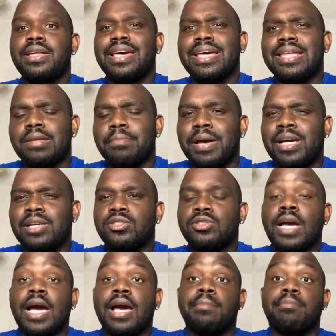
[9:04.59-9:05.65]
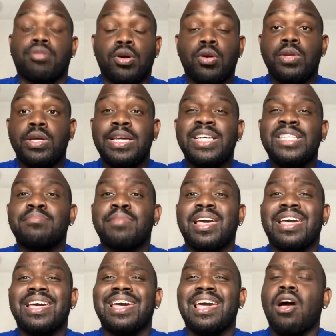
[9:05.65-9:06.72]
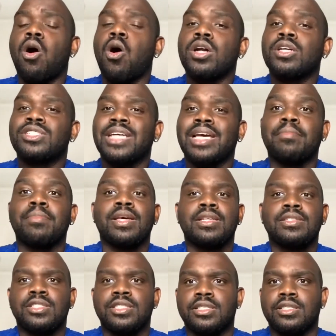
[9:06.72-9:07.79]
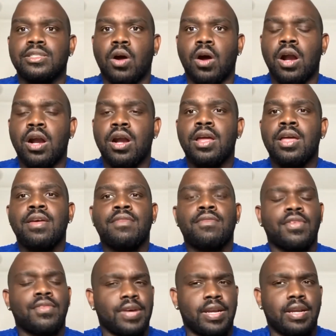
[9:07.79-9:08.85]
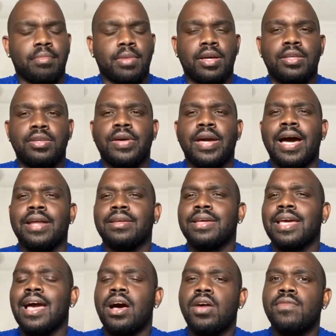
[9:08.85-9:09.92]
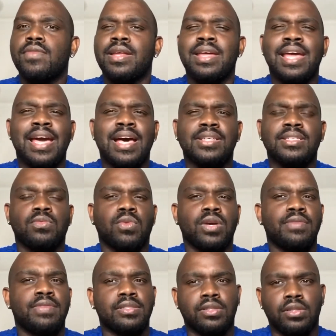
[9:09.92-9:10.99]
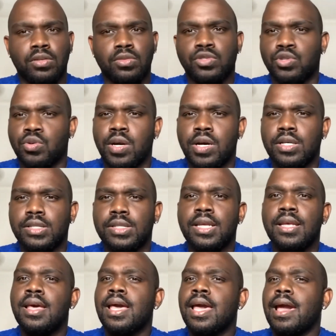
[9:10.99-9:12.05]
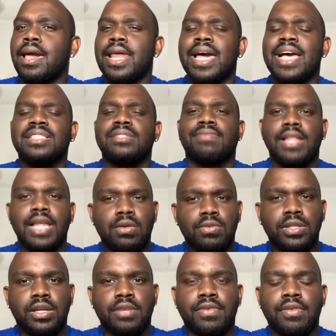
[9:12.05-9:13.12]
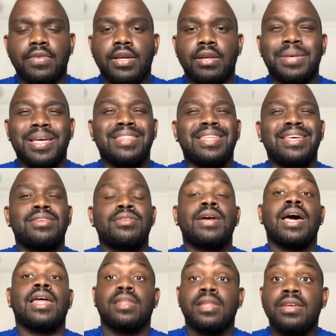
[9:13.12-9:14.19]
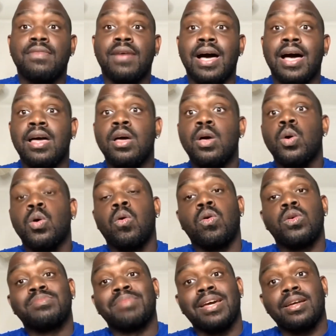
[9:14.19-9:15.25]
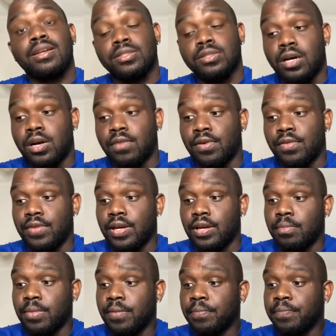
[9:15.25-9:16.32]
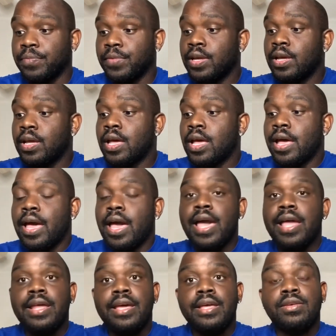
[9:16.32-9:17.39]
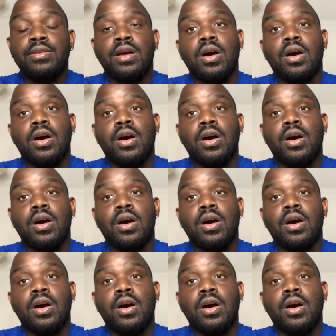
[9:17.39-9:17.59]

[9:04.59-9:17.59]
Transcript: in the base, you got Brody. He's making a heart-shaped ninja star for Venema. You got Calvin. He has one of his little trucks, and it has flowers in it for Venema. And then you got Levi, who's making a song for Venema. And then,